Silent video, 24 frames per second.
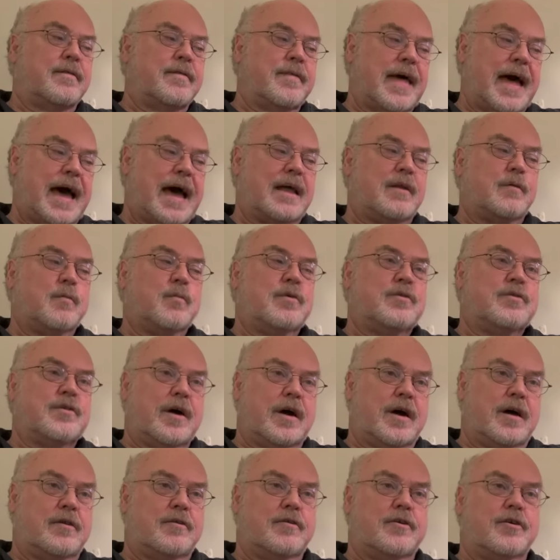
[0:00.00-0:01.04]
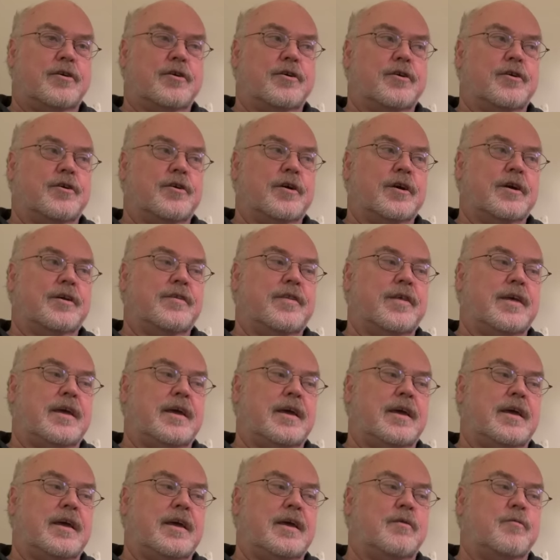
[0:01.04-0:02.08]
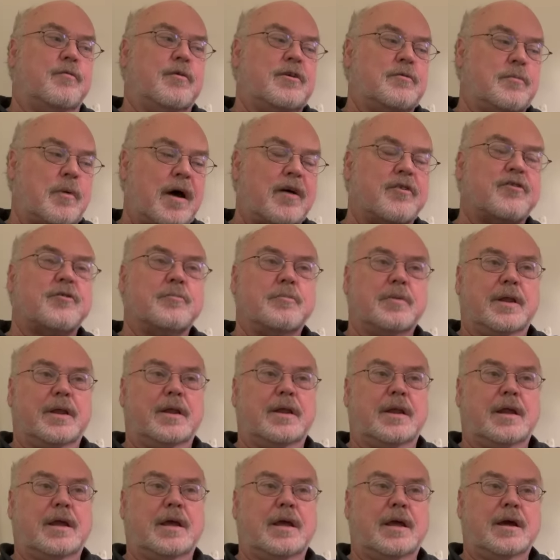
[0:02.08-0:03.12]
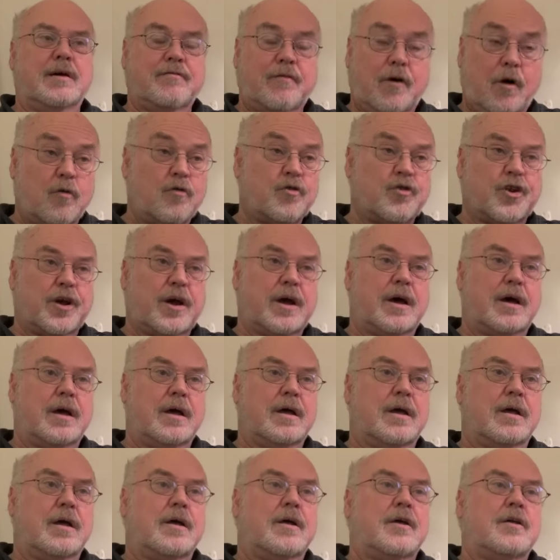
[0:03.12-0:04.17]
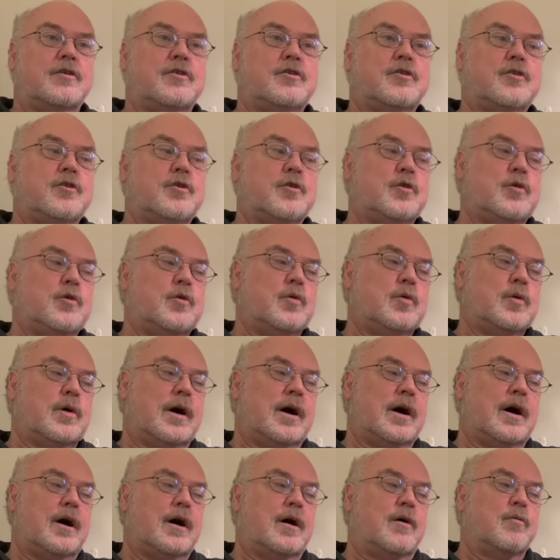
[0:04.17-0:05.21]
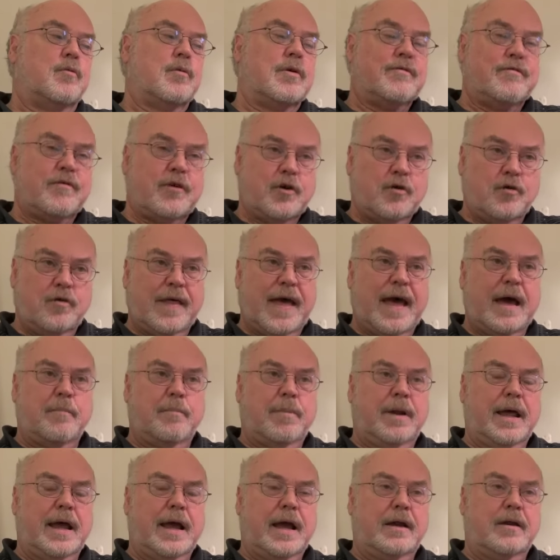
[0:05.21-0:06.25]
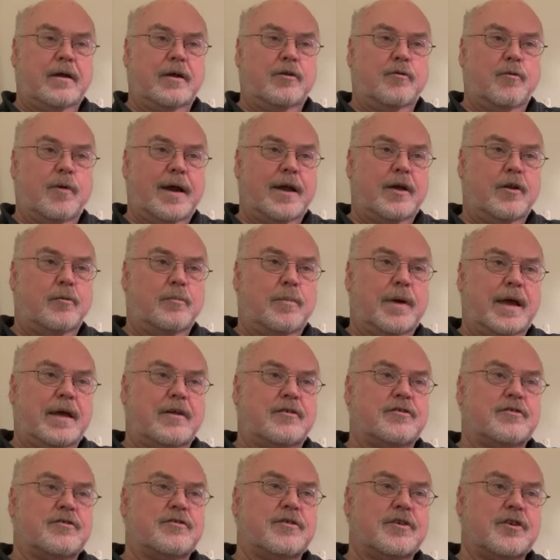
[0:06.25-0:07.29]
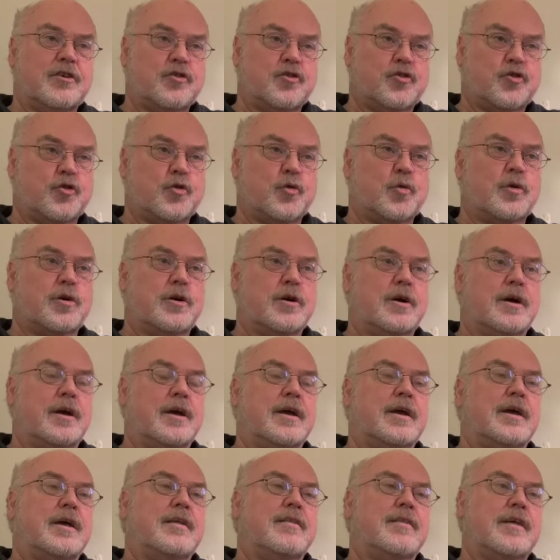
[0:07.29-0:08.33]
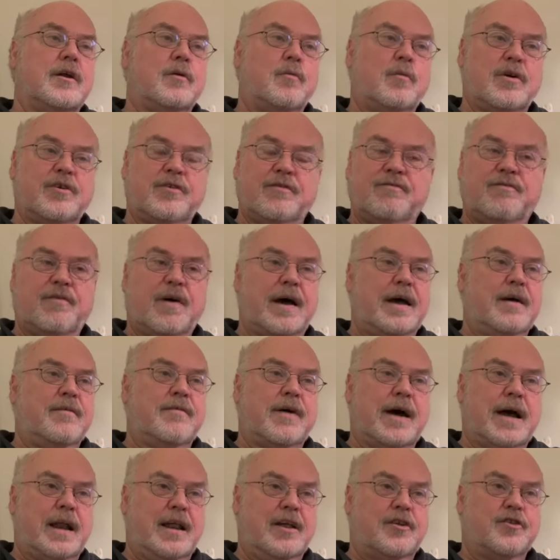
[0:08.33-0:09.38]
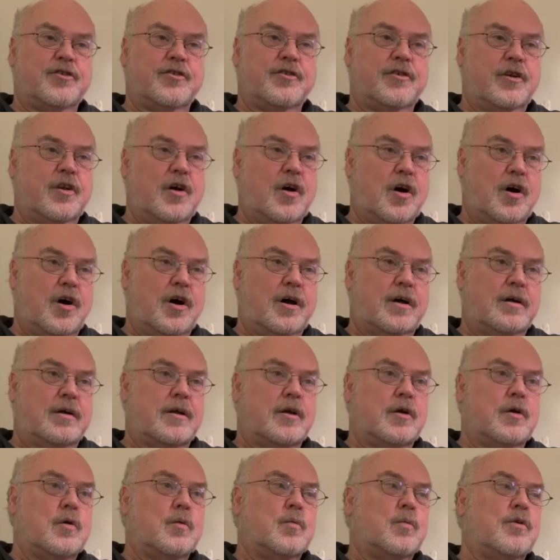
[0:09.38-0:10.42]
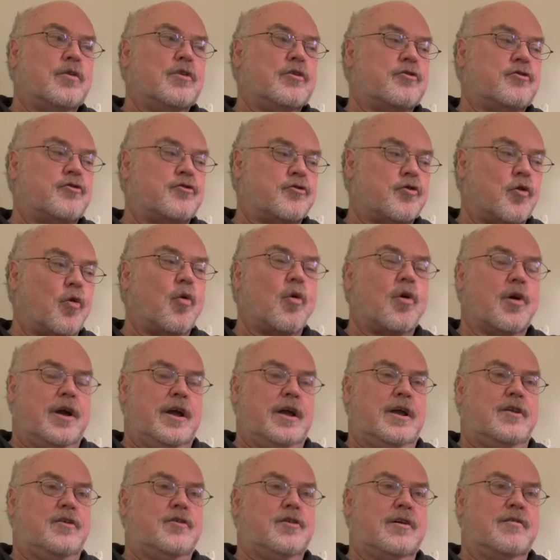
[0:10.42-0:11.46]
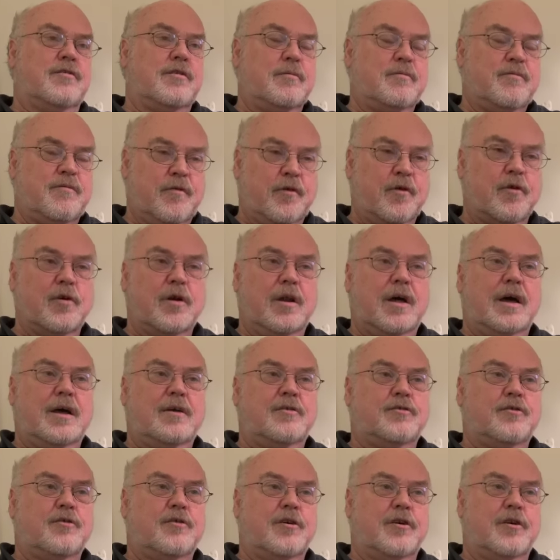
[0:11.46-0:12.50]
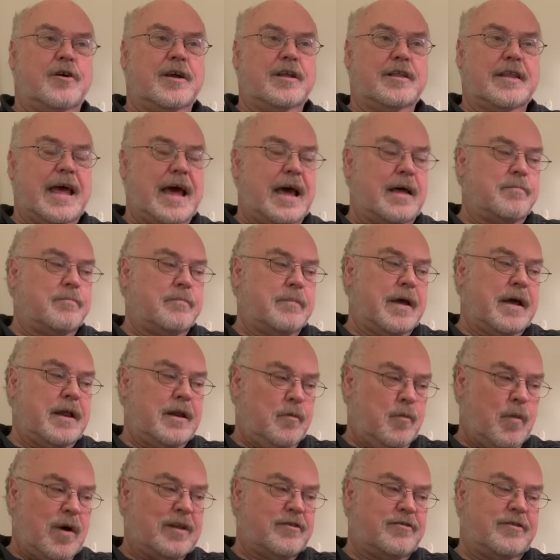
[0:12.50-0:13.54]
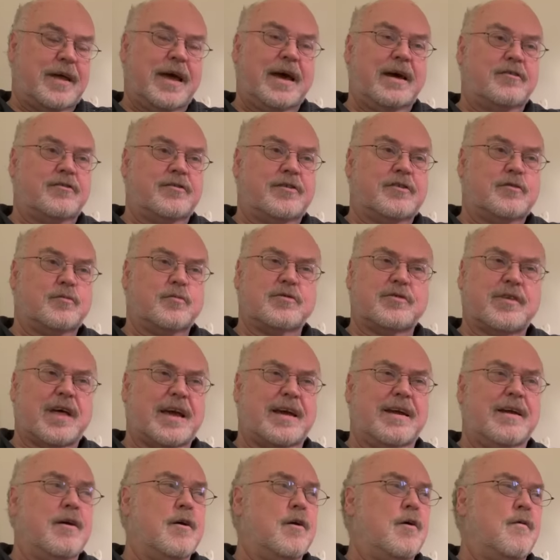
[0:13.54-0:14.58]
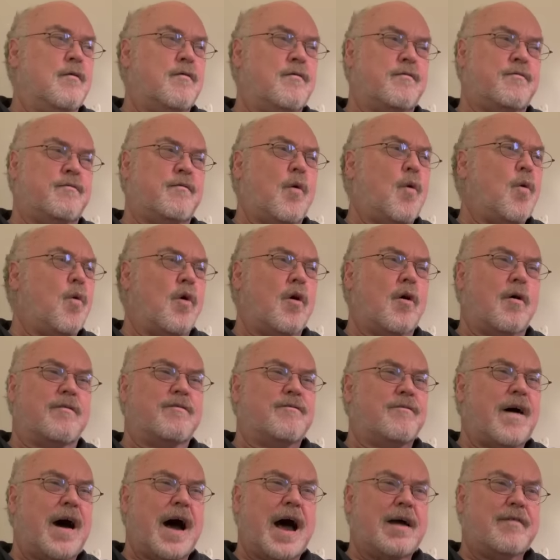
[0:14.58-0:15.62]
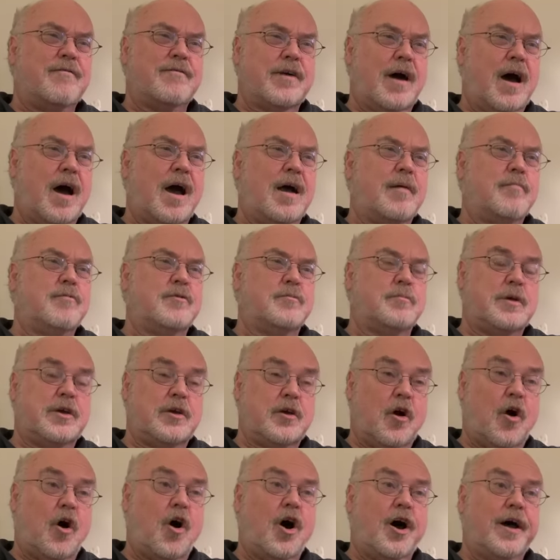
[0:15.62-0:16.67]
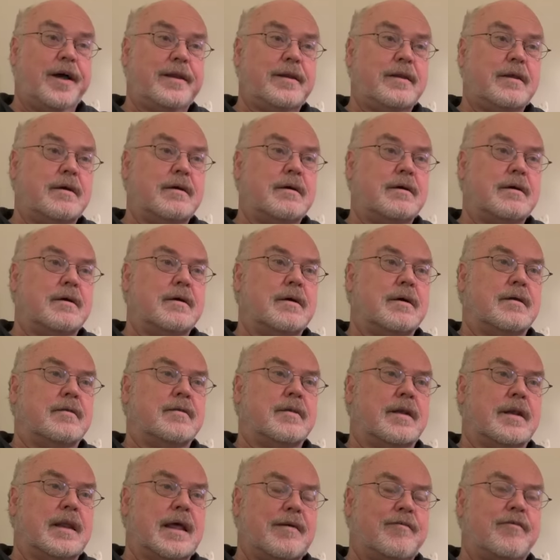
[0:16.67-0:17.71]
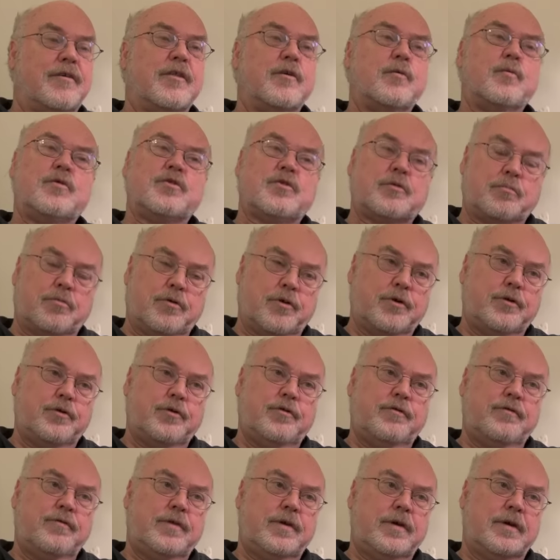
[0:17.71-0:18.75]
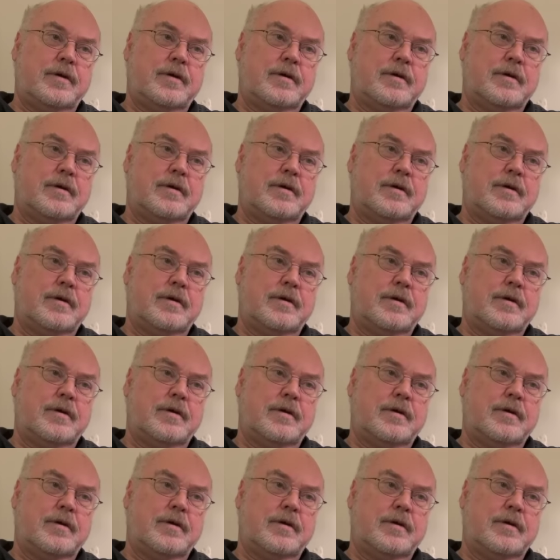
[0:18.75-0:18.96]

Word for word: That was under the responsibility of OSHA to uh, review that plant on a regular basis and ensure that it wasn't vi in violation of the law. Well, the storage of the fertilizer at that in West Texas was like four or five times beyond the level that was approved.